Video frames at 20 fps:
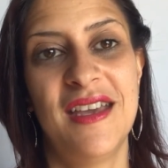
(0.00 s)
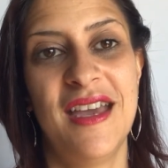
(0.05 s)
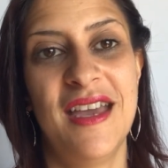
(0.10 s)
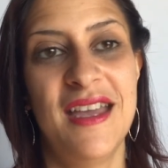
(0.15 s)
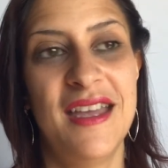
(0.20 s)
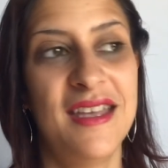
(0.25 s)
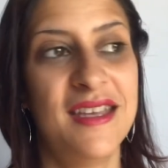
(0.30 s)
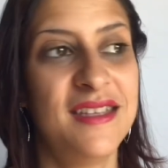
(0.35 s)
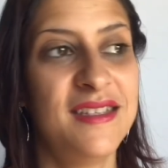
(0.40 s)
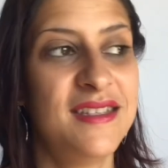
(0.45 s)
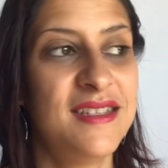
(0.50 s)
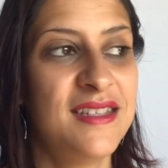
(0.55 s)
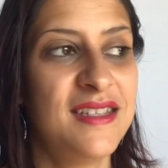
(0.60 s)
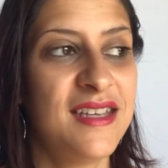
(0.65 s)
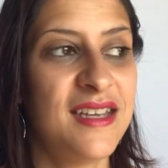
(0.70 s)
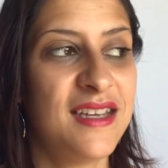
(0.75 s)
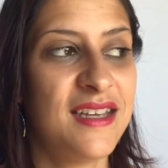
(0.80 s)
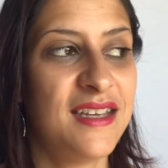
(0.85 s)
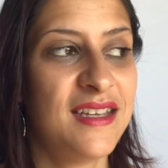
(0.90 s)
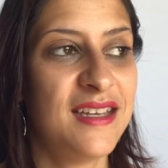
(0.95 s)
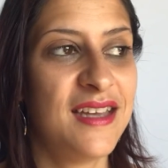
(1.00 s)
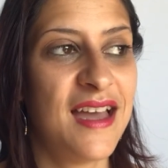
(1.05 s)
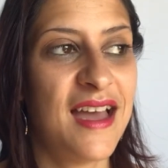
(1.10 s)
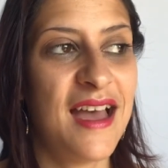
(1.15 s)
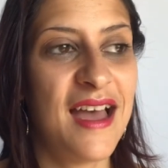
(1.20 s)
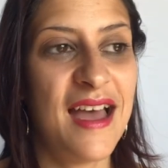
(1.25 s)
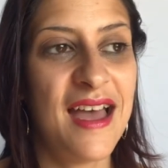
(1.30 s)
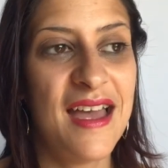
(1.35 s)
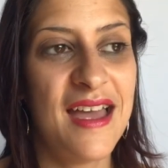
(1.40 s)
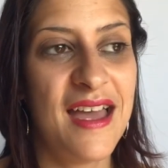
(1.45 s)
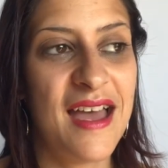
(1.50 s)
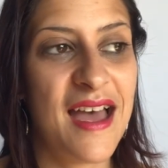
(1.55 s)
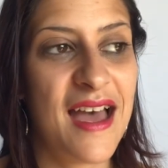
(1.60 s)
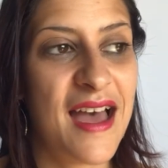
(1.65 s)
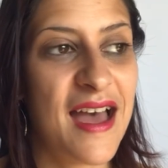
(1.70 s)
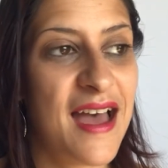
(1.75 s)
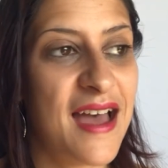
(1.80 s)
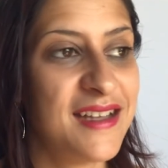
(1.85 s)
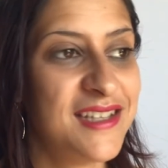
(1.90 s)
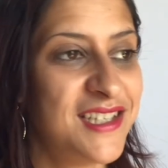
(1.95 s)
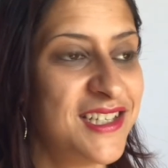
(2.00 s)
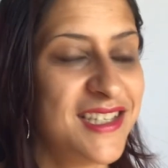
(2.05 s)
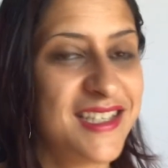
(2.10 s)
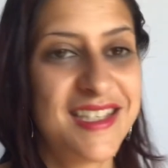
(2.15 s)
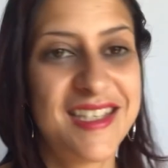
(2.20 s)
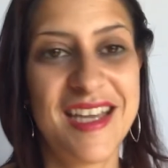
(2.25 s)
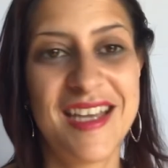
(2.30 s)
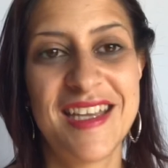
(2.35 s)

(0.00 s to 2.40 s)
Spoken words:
And just